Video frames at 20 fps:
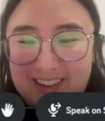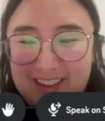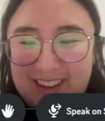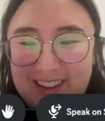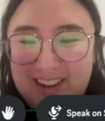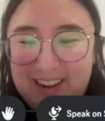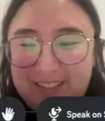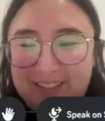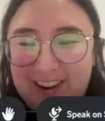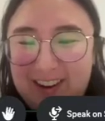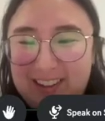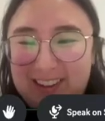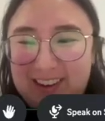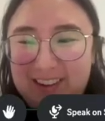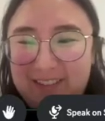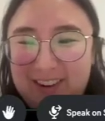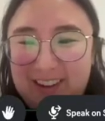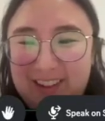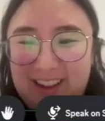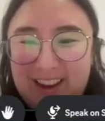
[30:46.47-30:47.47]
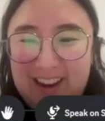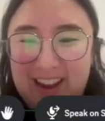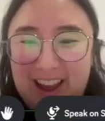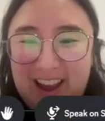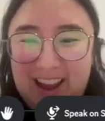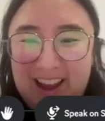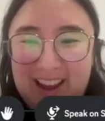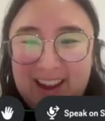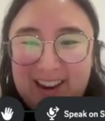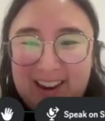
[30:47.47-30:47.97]
And then finally I want to like
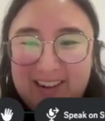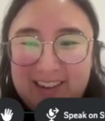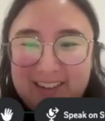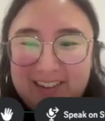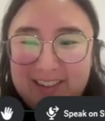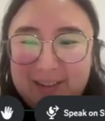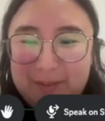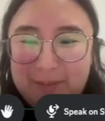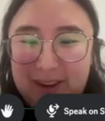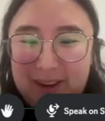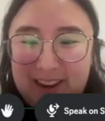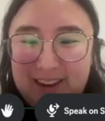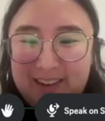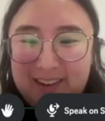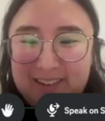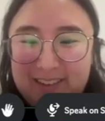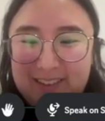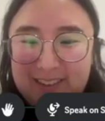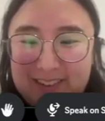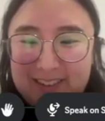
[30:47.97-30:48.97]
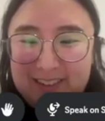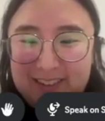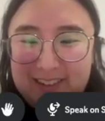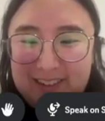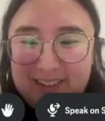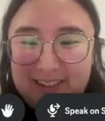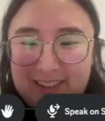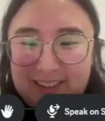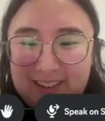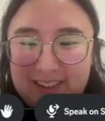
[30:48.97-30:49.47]
add some
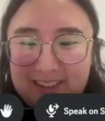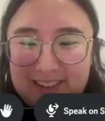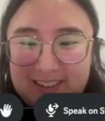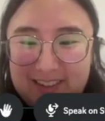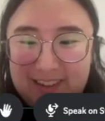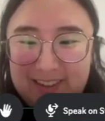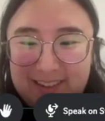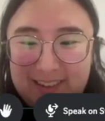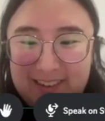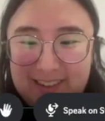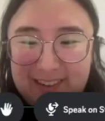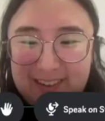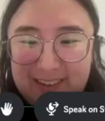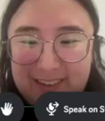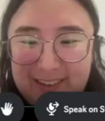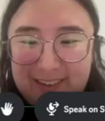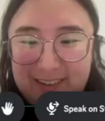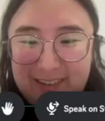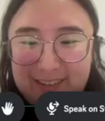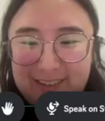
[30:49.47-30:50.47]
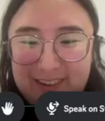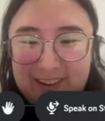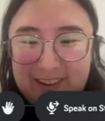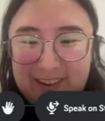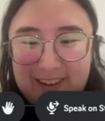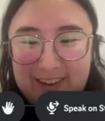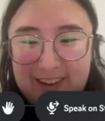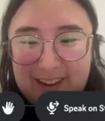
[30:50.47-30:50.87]
candles. So I don't know.